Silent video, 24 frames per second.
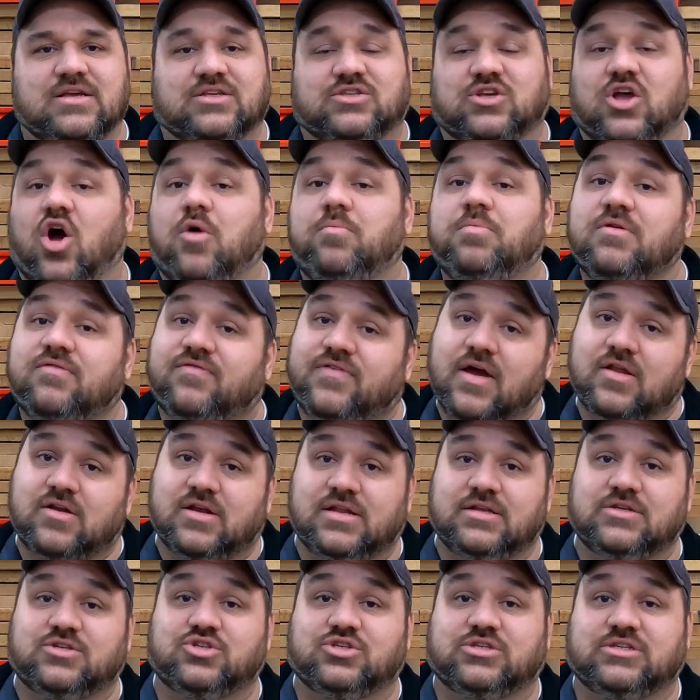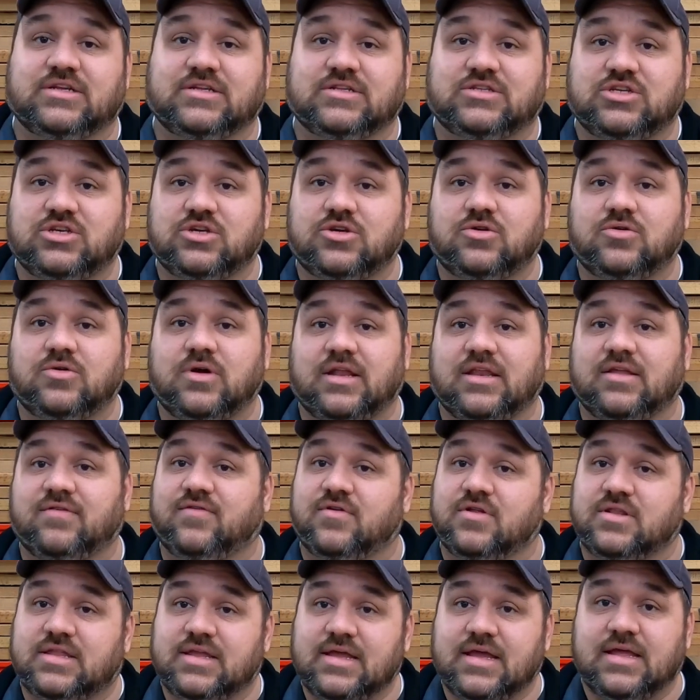So I hope you found it interesting too. And
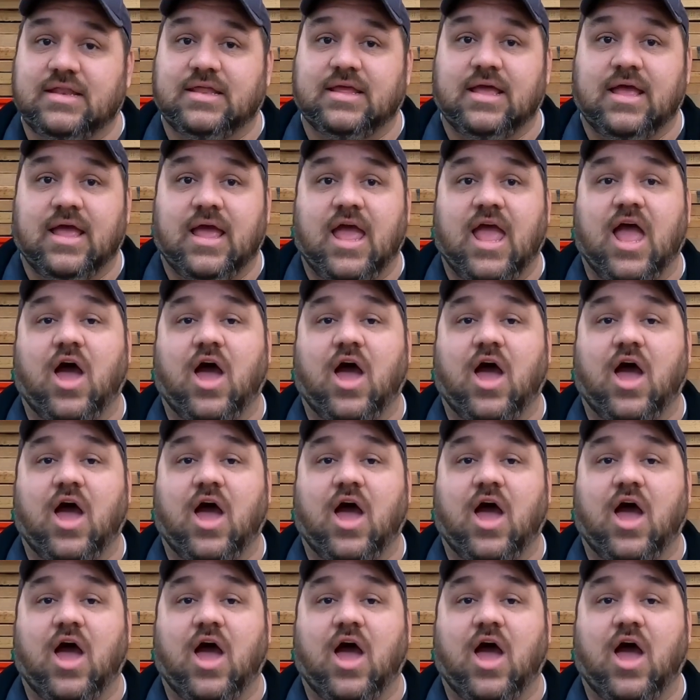if you did,